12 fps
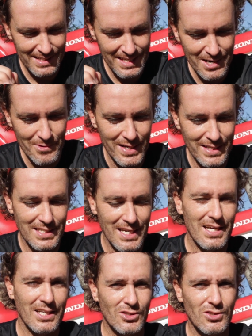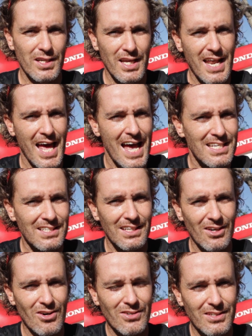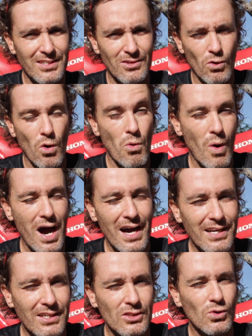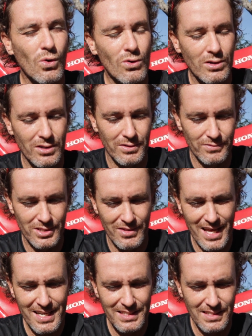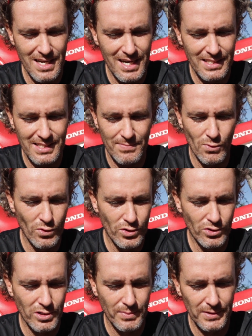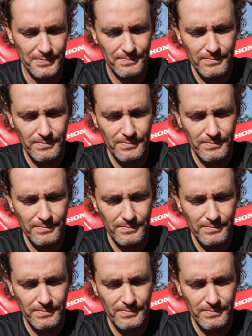anyways, it has a longer or wider torque curve, so that is nice and more usable.